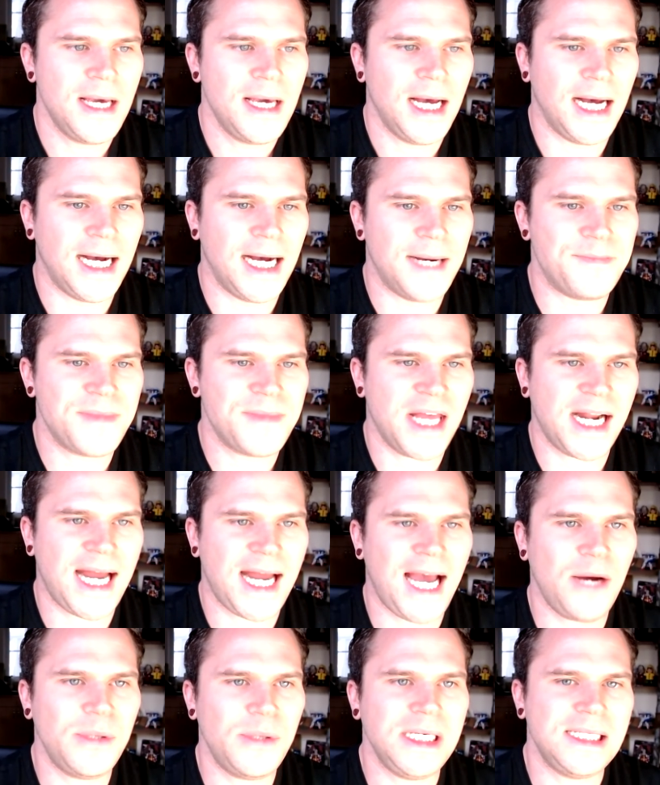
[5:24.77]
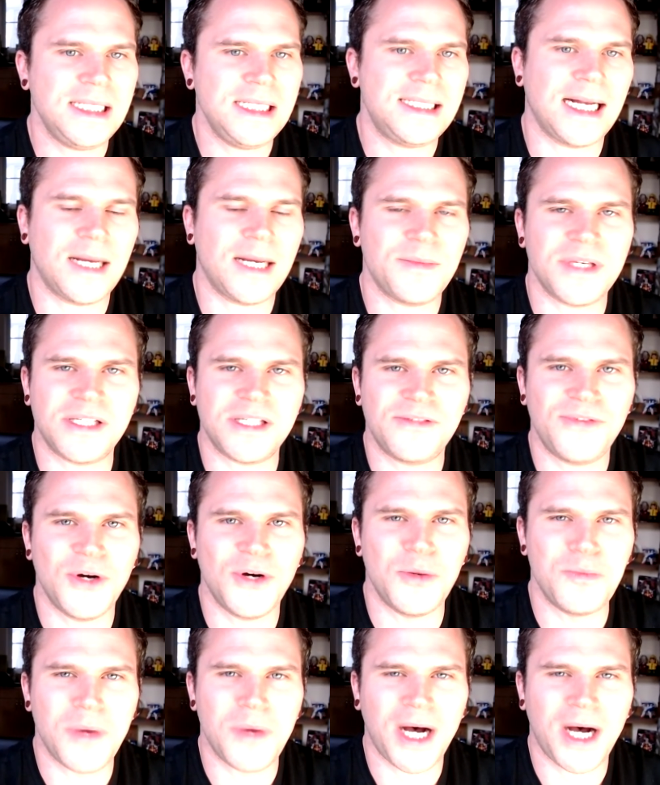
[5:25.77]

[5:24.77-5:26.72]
And how he set up this film,